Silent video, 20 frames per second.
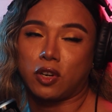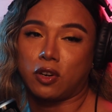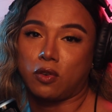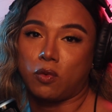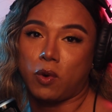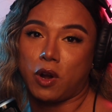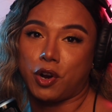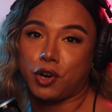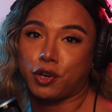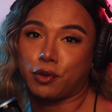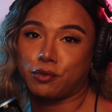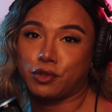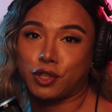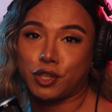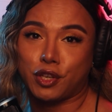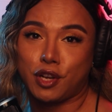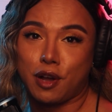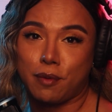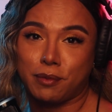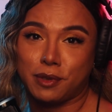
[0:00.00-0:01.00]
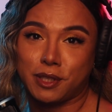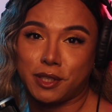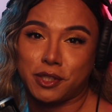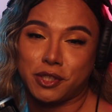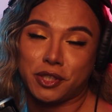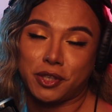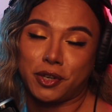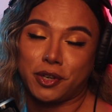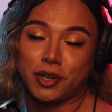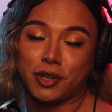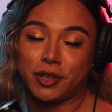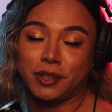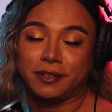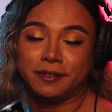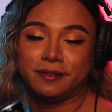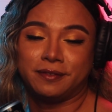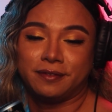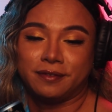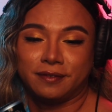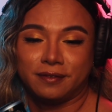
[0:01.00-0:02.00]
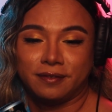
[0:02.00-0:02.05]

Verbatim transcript: girl, welcome to the competition, girl.